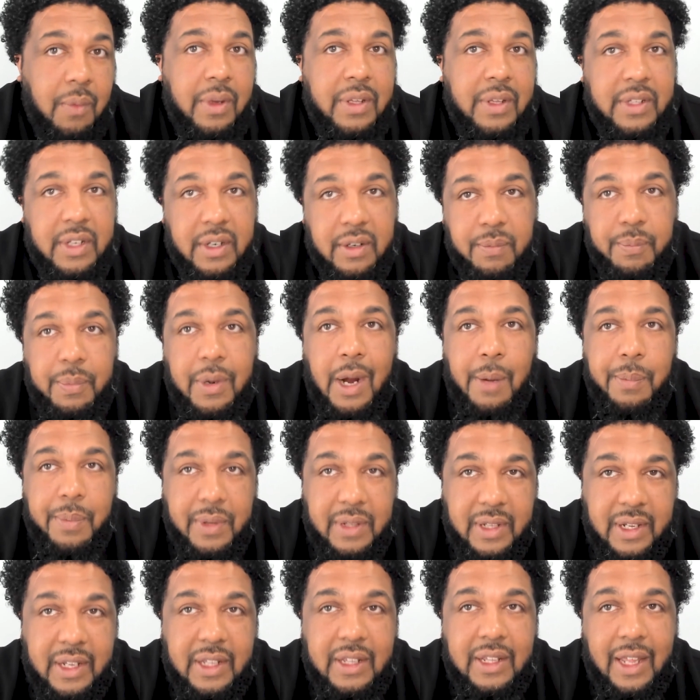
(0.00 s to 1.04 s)
when they're
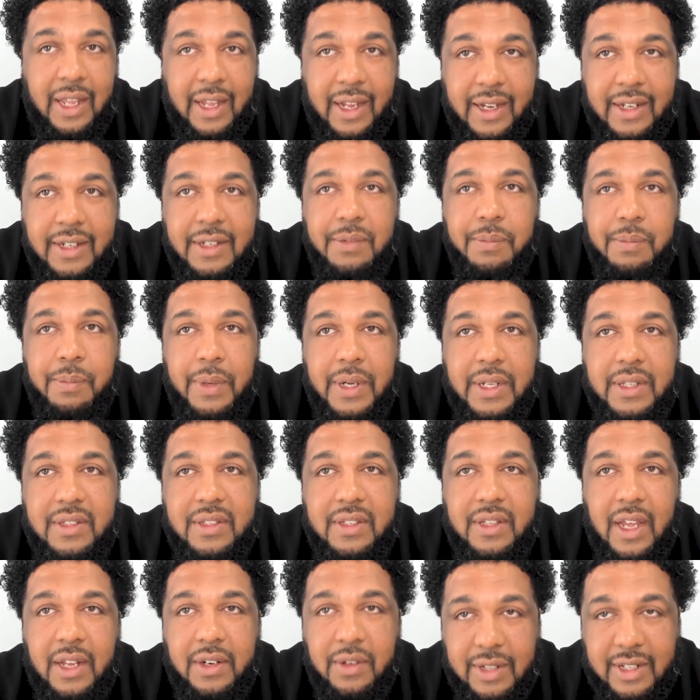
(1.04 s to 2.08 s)
properly aligned, but
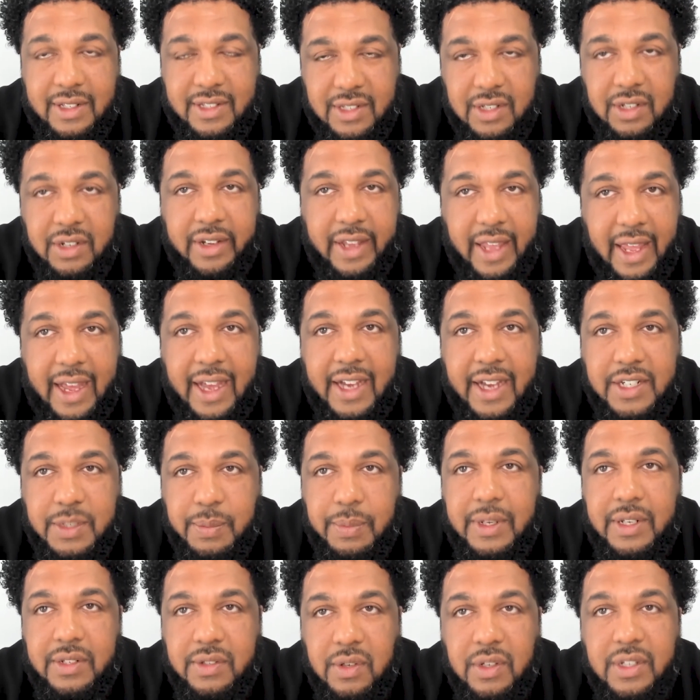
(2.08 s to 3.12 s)
I know that's still cash,
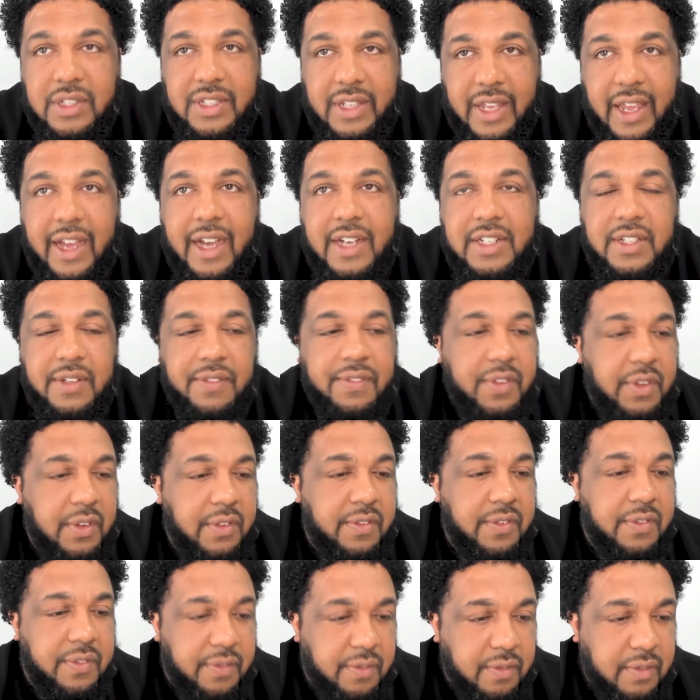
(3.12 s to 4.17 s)
but it's always cash if
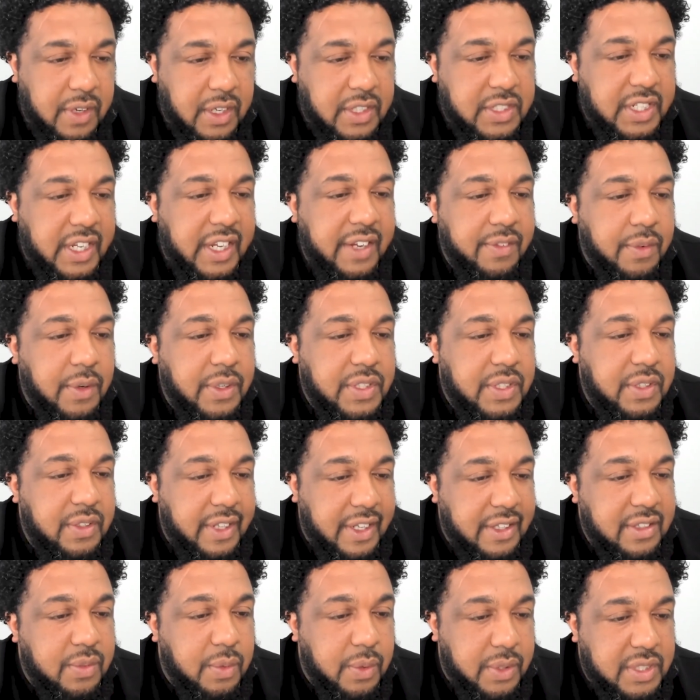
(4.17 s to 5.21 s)
you've achieved what you
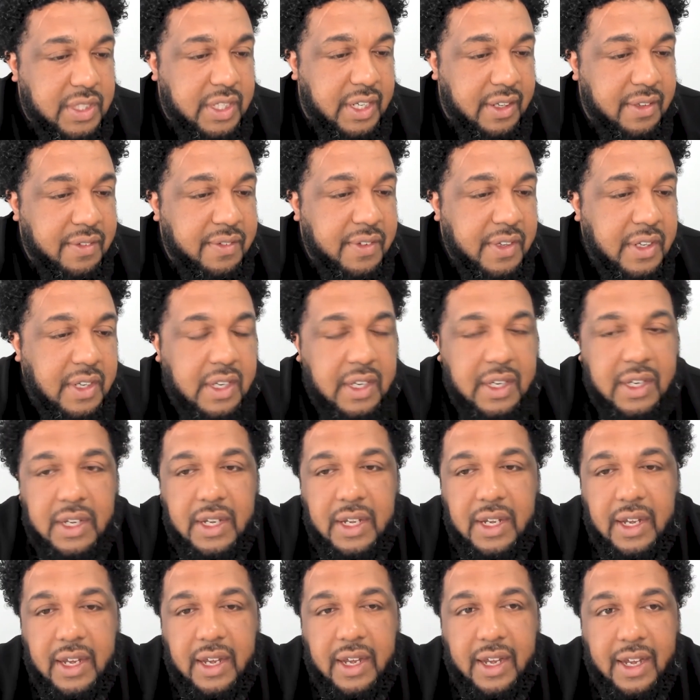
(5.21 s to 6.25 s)
need to achieve.
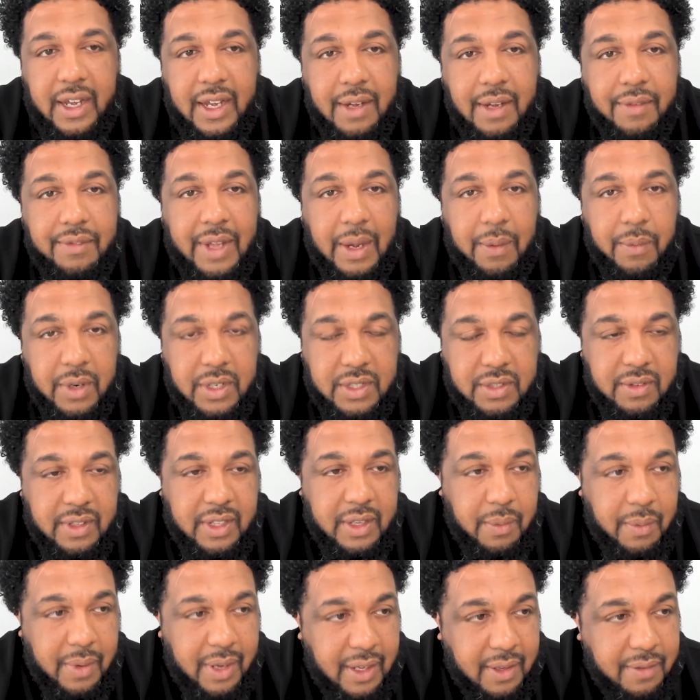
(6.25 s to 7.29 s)
That works
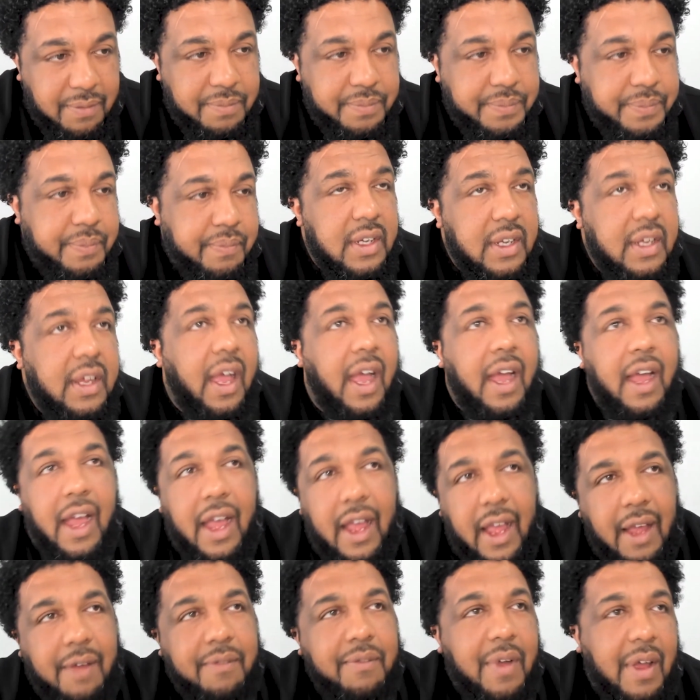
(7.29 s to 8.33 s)
really well.
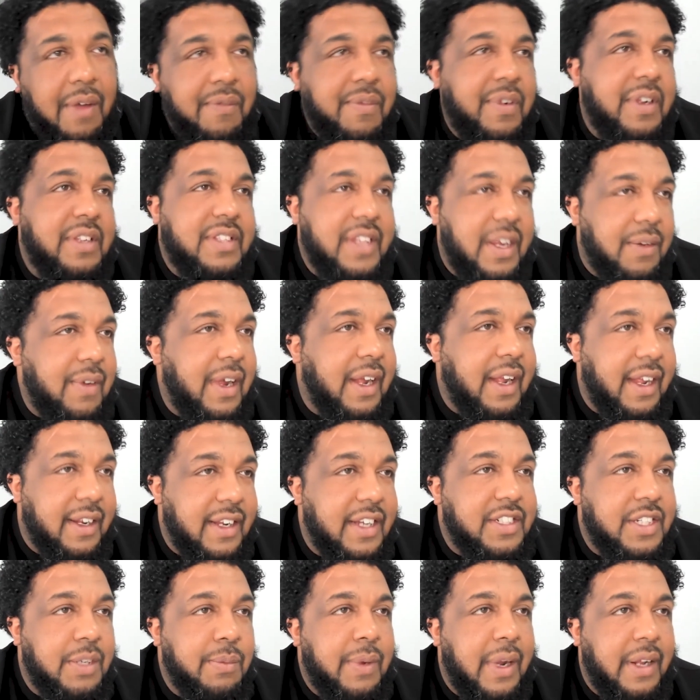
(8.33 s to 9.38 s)
I'm going to say
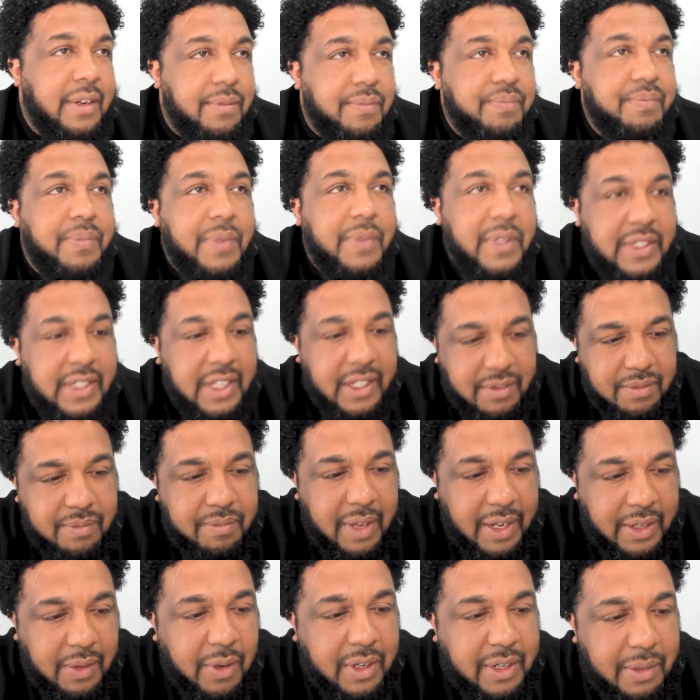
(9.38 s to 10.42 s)
recognition, but
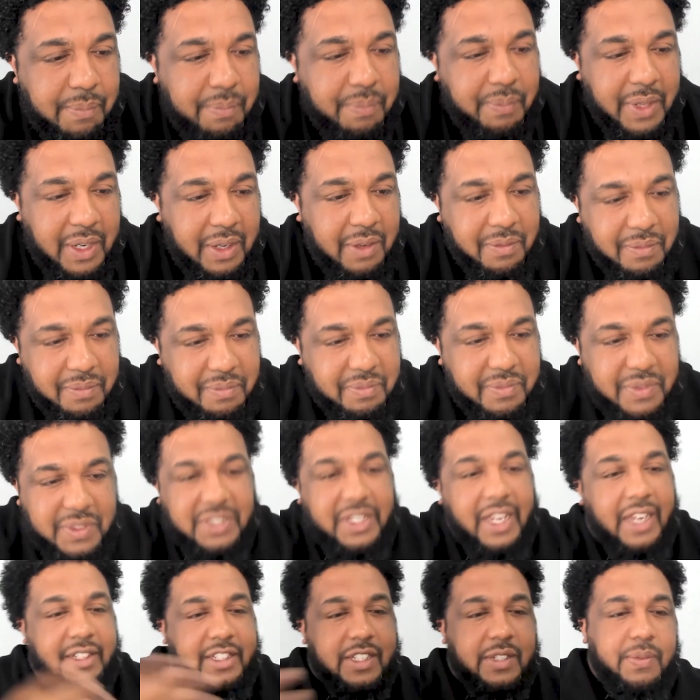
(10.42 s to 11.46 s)
I don't want to
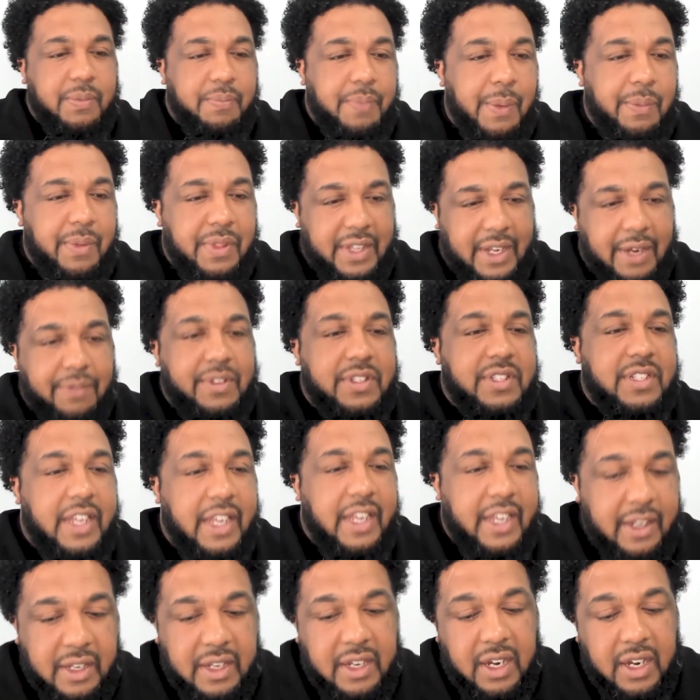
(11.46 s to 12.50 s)
say it just people think I'm just saying it.